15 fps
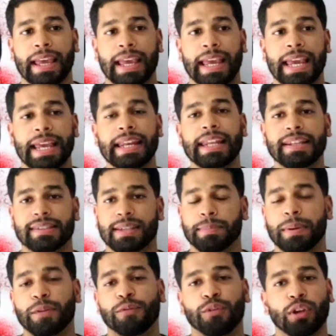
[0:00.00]
He needs to
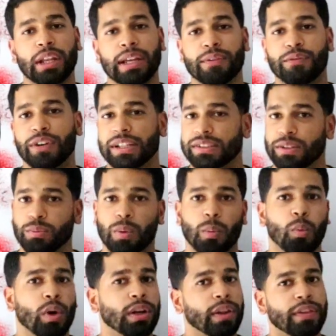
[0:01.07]
be fully invested with
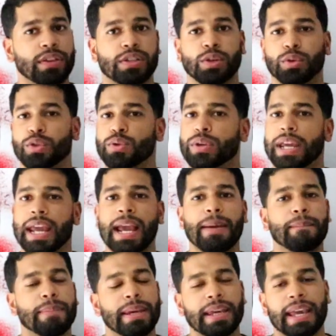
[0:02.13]
one of the two. You
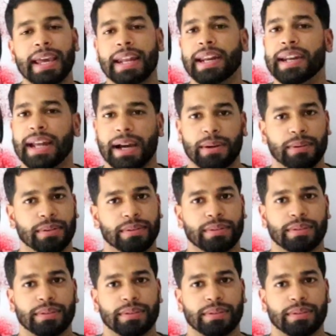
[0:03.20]
can't be in and out.